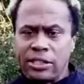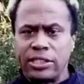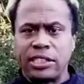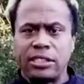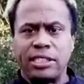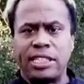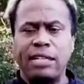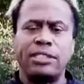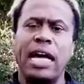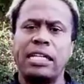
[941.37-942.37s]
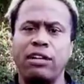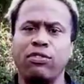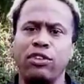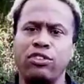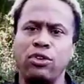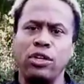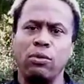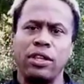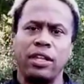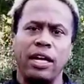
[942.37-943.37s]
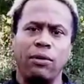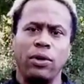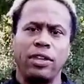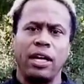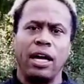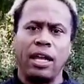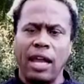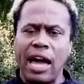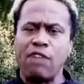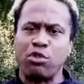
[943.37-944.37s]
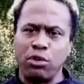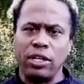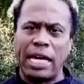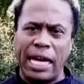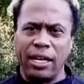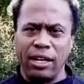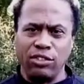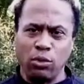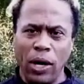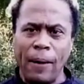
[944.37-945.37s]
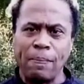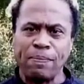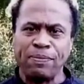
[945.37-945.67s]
This is the same technique for shooting with a with a, a live or real handgun as well.